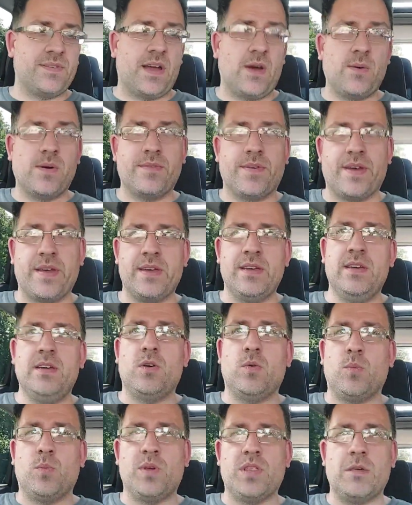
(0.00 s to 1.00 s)
However,
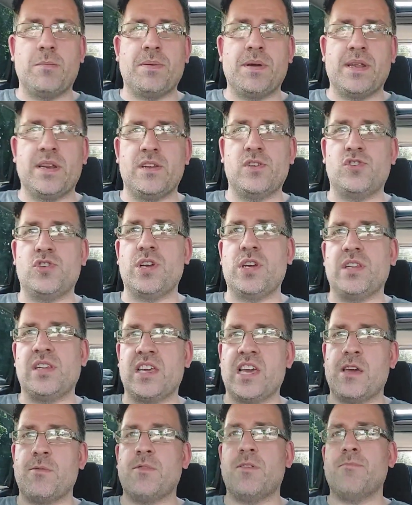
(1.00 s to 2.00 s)
with it being a
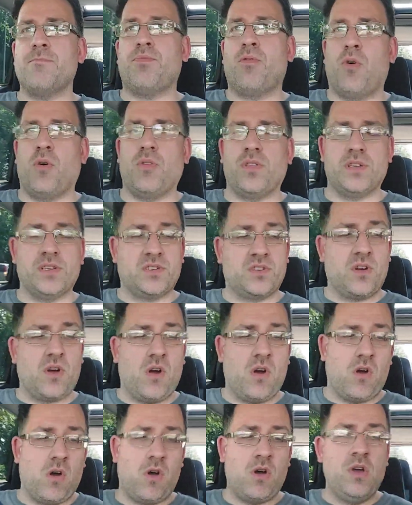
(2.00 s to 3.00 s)
JDM import, this
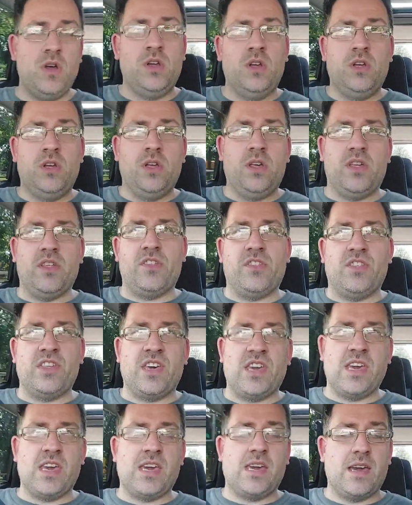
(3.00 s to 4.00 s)
car,
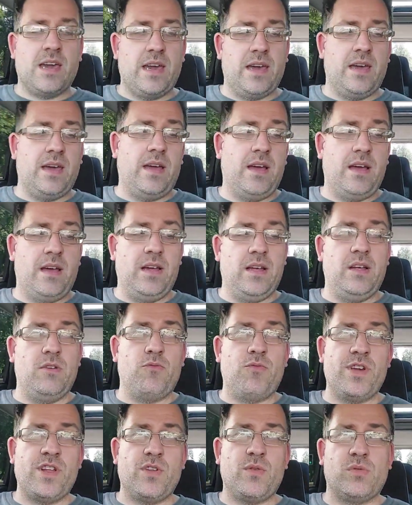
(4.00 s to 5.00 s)
the
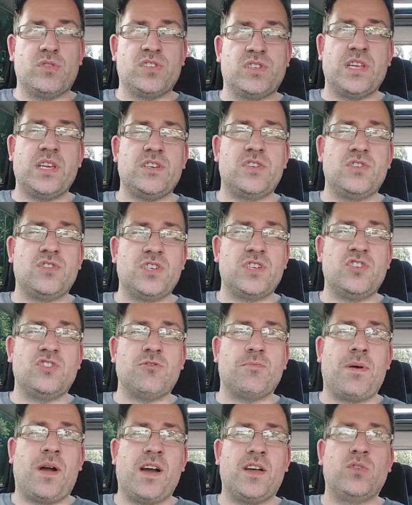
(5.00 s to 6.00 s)
radio stations in
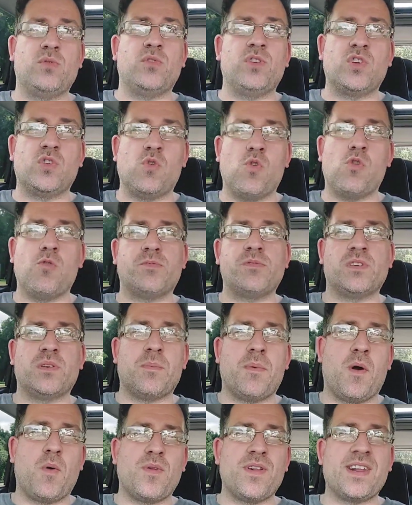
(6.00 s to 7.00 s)
Japan only go up to
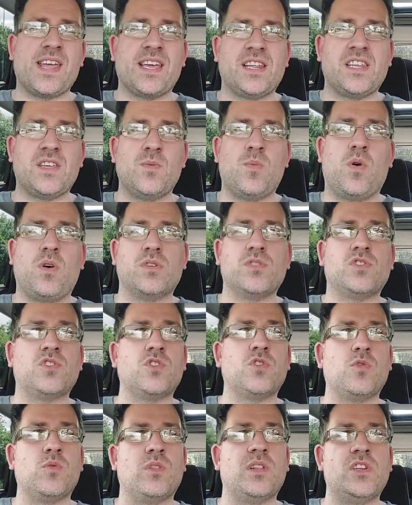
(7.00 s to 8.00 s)
about 91,
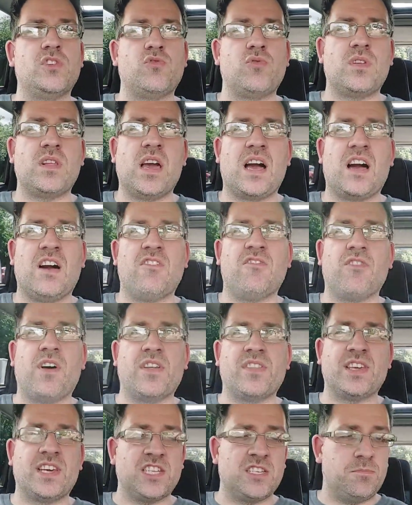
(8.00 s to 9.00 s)
so you literally have,
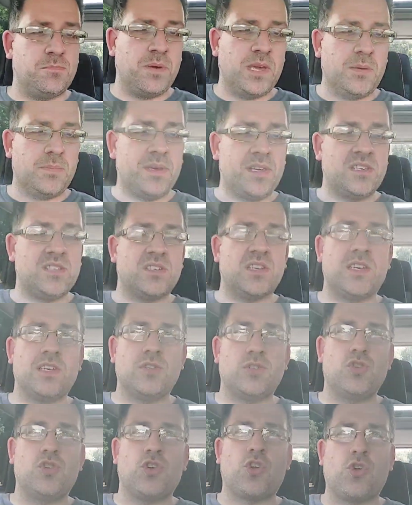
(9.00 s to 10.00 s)
I think it's BBC
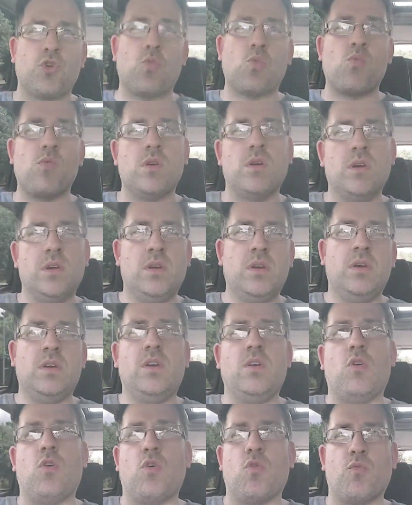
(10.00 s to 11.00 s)
2
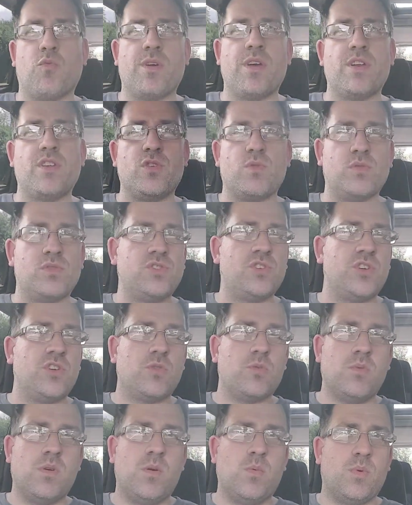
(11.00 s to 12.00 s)
or Radio
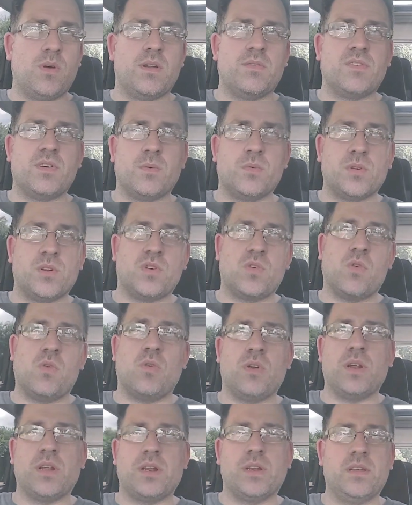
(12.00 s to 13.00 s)
2, whatever you want to
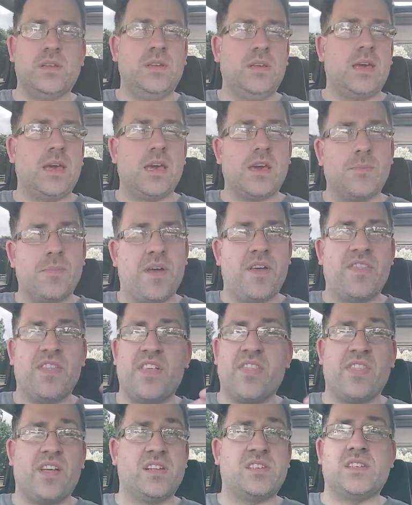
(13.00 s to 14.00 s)
call it, and
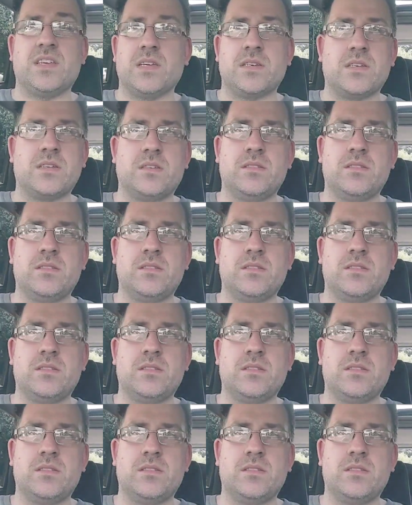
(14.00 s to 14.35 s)
then that's it.